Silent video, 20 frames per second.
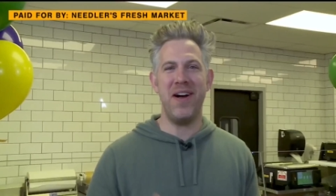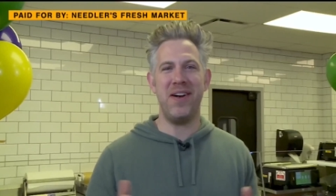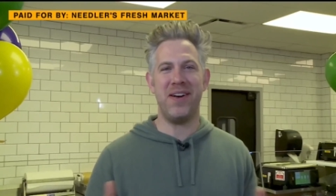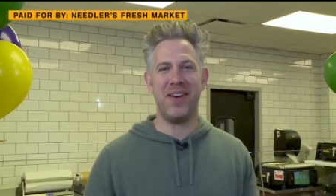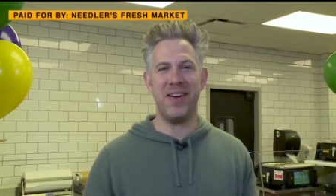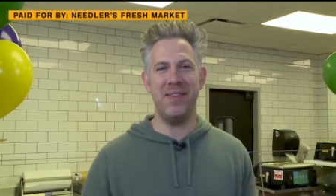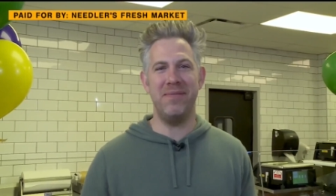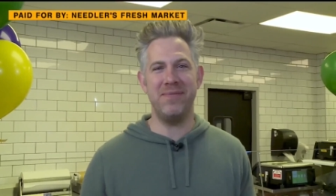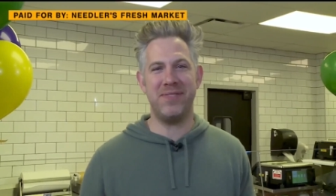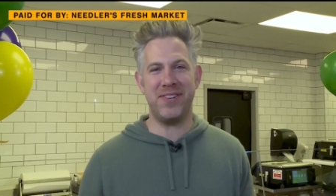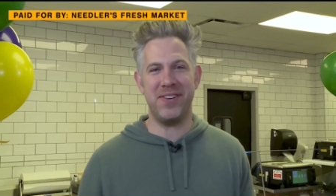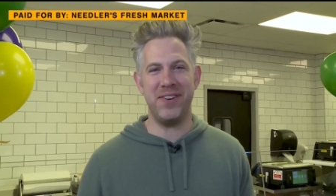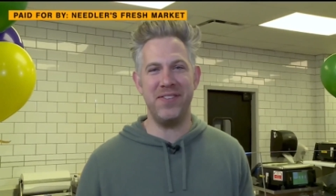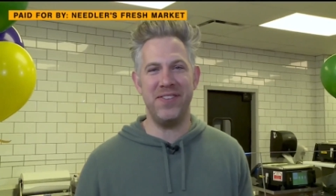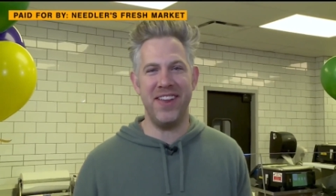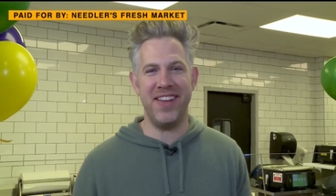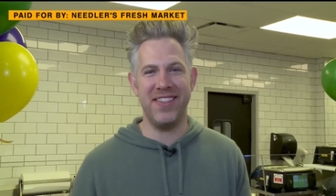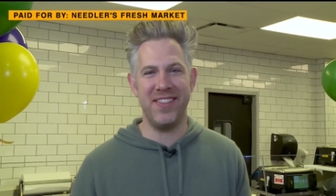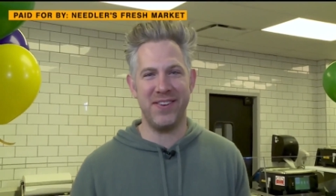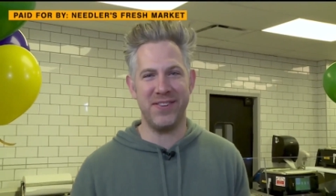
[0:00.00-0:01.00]
Welcome
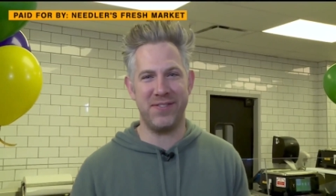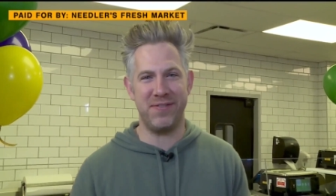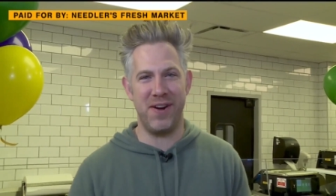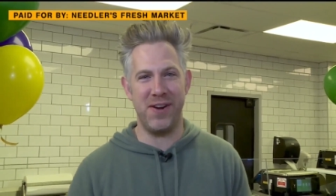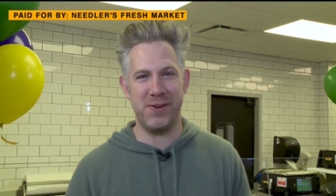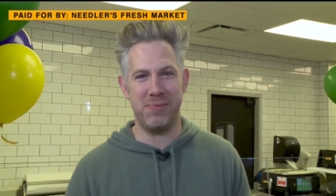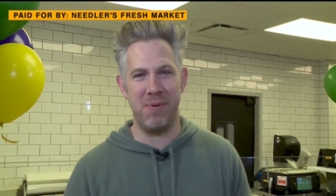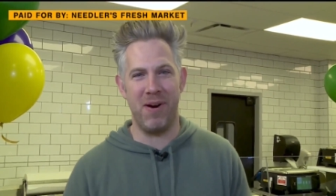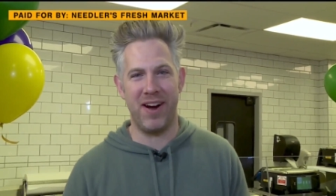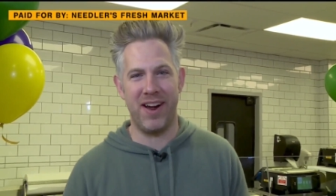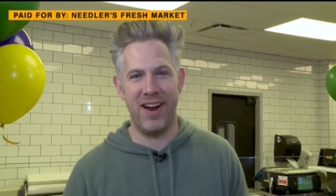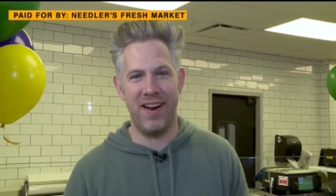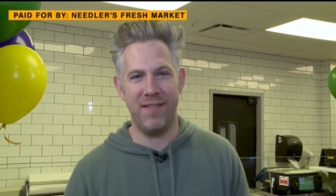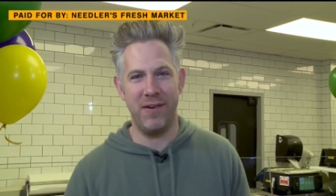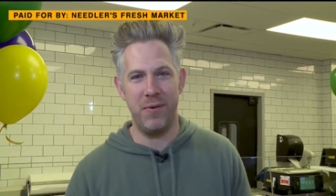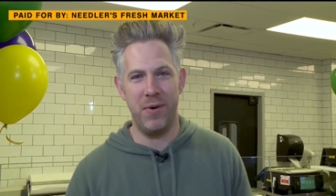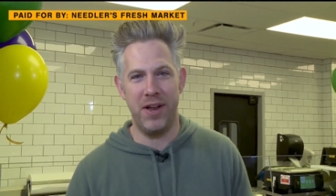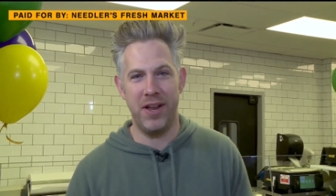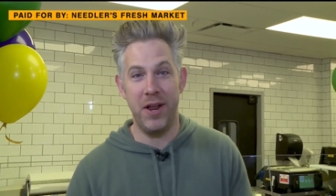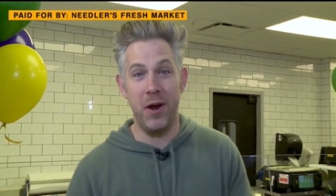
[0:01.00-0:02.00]
to Needler's Fresh
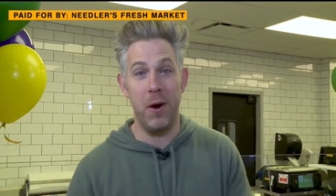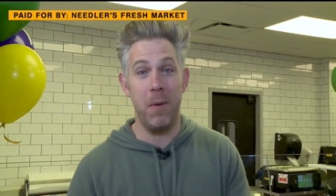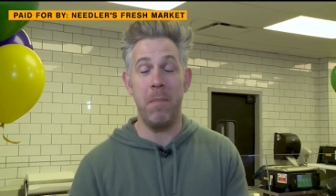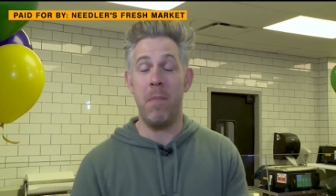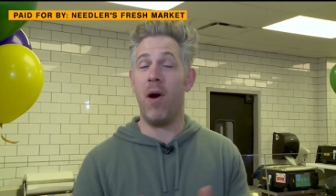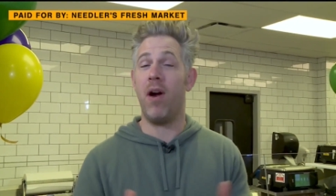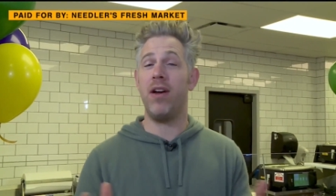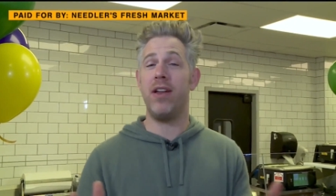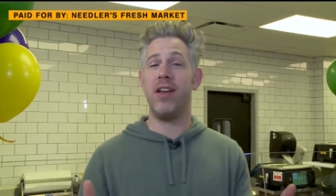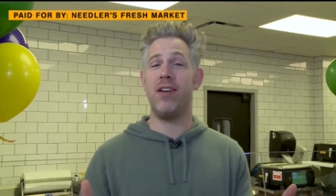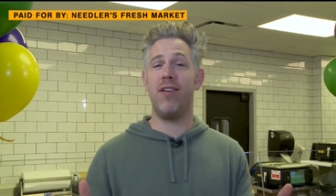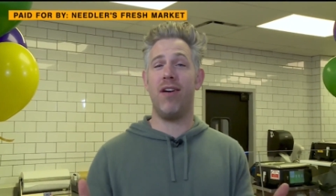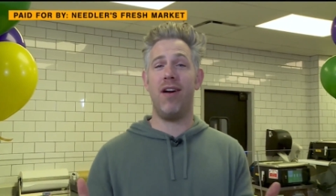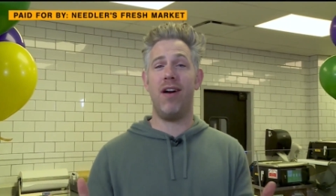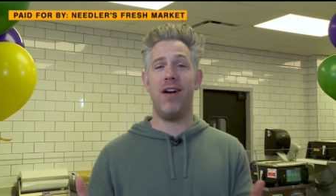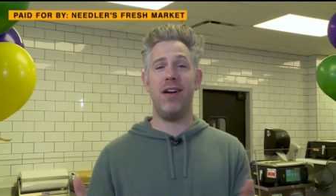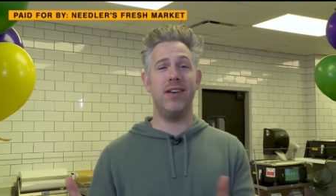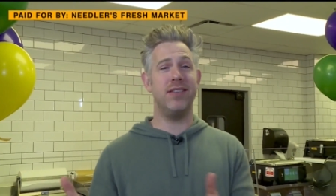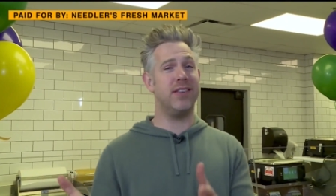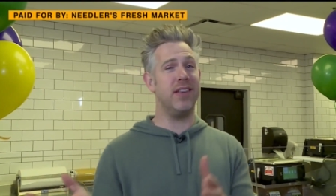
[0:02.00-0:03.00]
Market, everyone. You know, Mardi
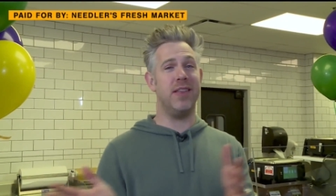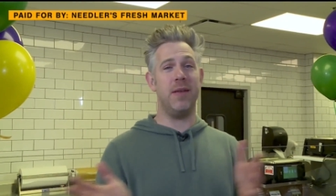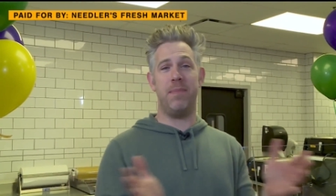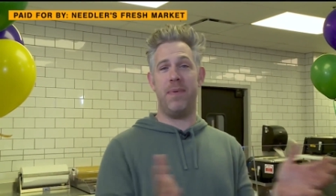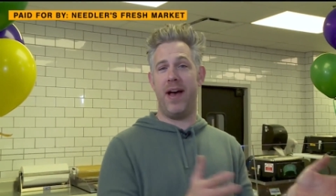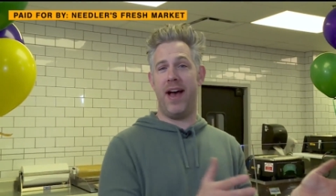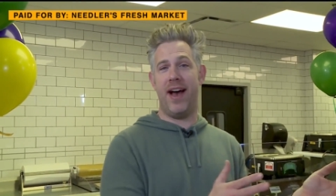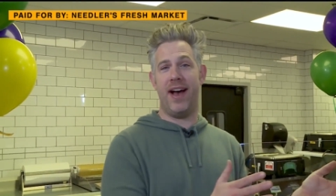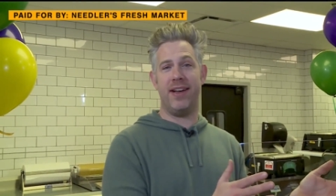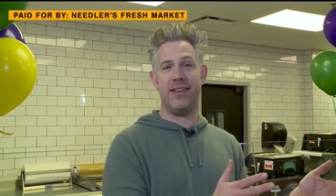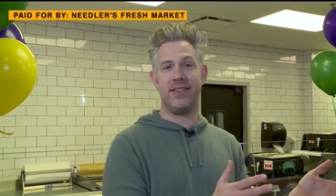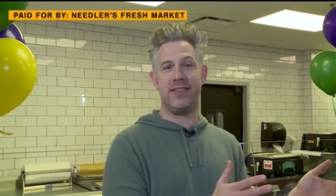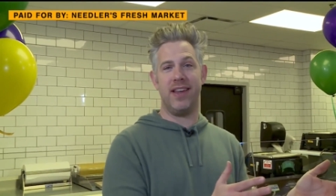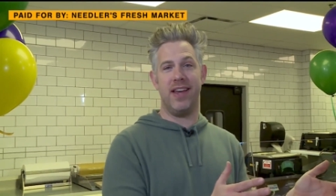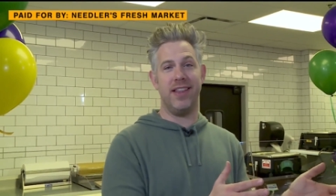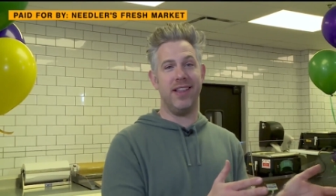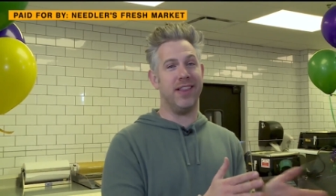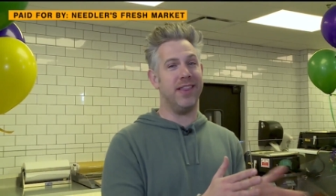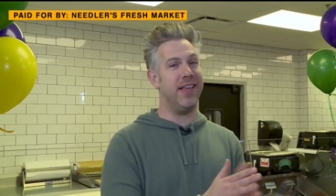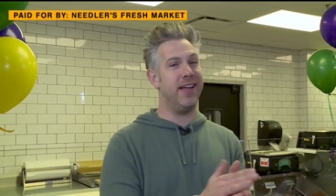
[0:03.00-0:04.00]
Gras is in the
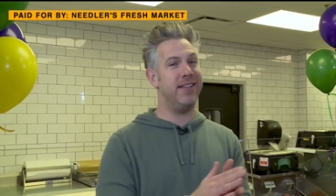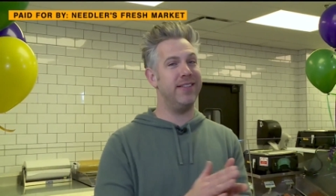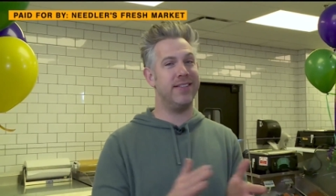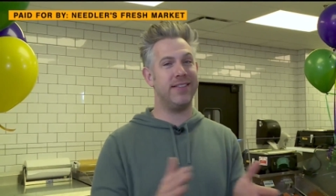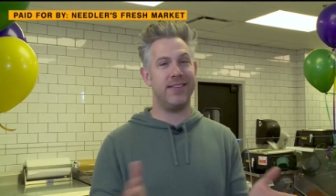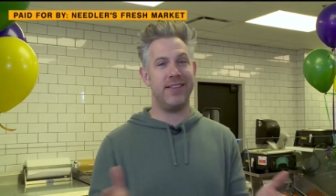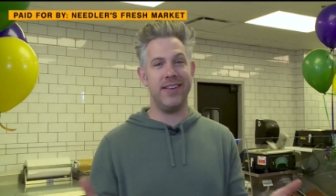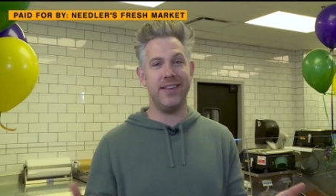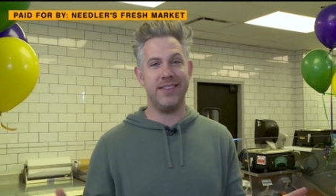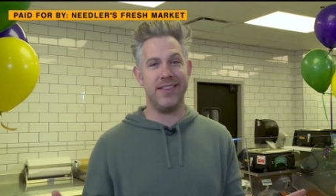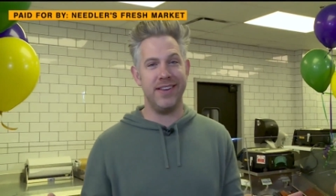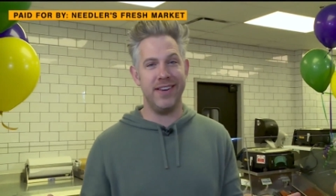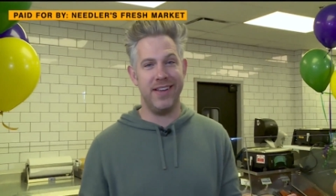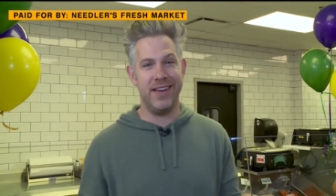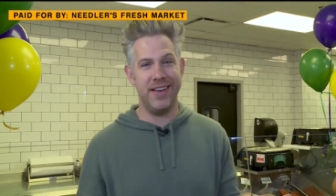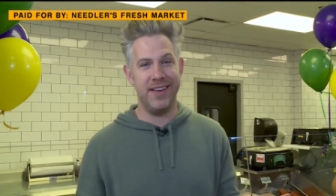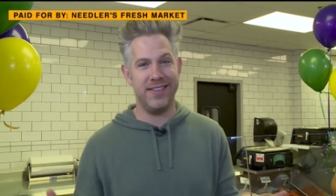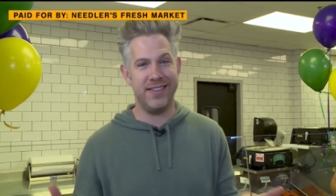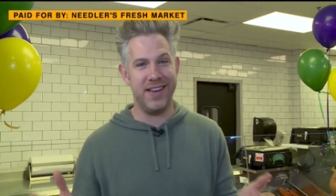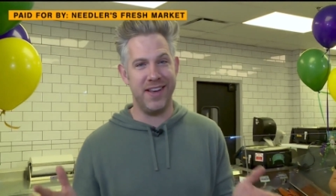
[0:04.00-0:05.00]
past and the Lenten
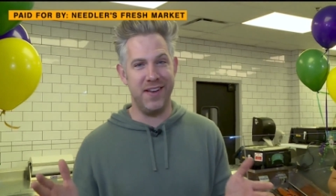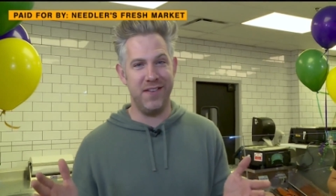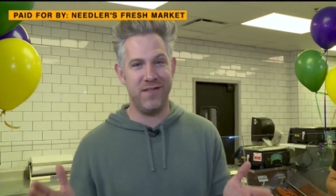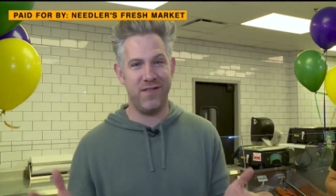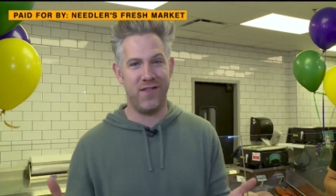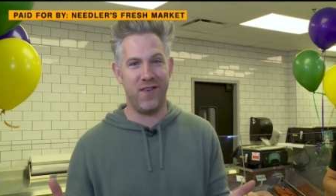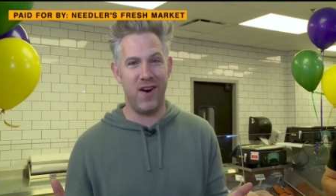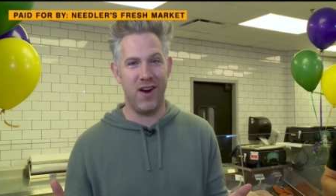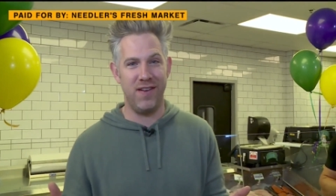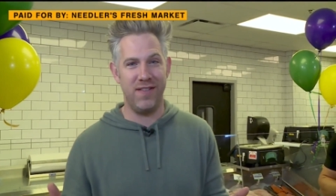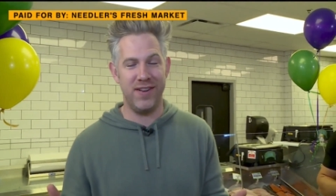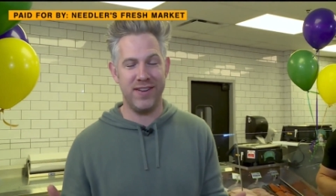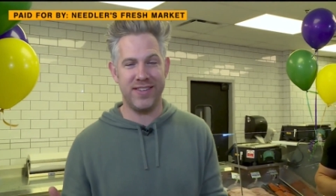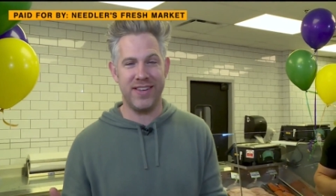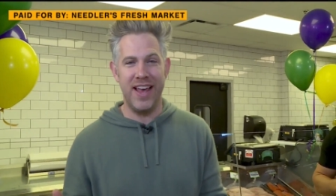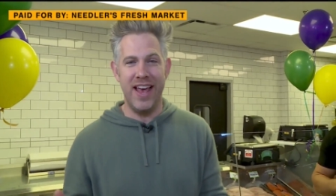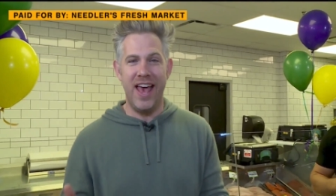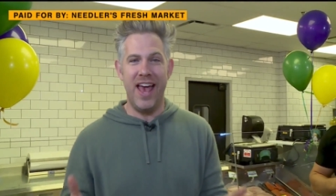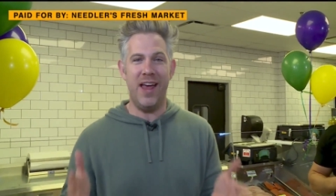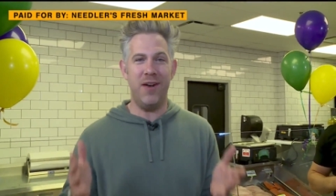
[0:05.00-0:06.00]
season is in front of
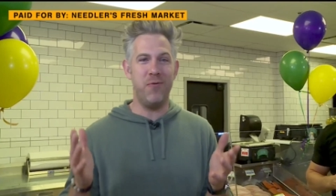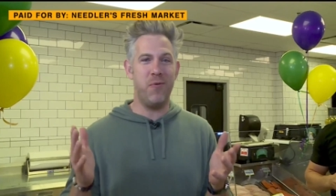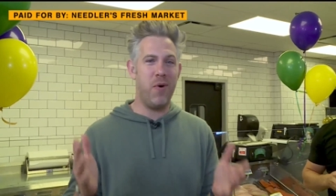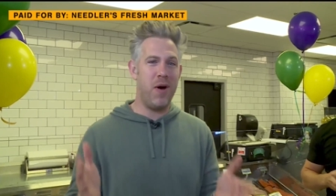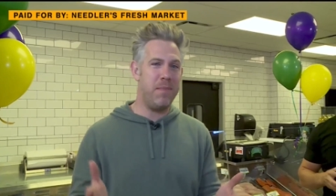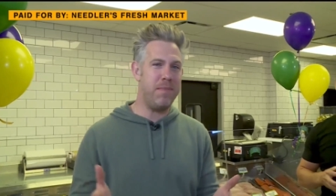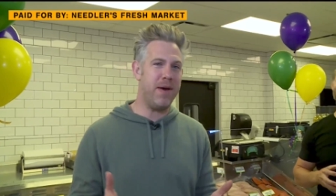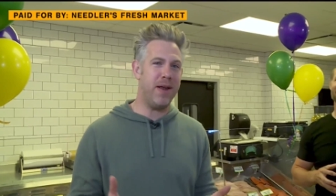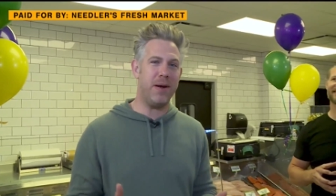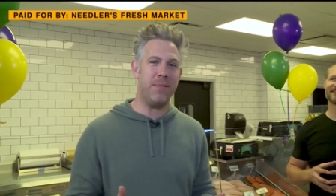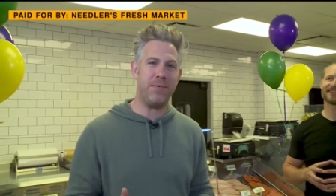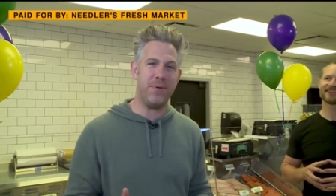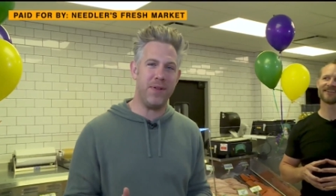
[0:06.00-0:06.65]
us. And what better